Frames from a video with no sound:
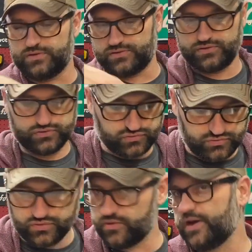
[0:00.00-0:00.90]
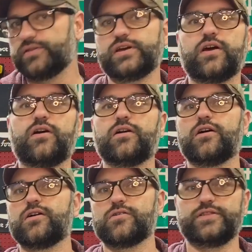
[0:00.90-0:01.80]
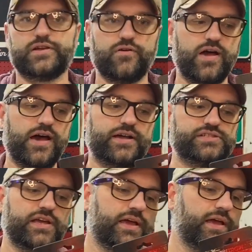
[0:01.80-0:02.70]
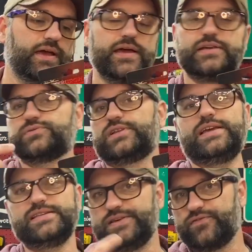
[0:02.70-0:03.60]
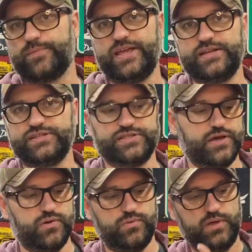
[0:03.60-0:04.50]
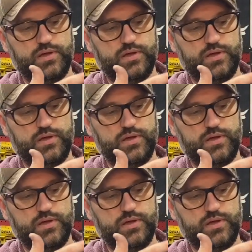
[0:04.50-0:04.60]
of strewn around the car or in the garage, it's really easy for me to just go,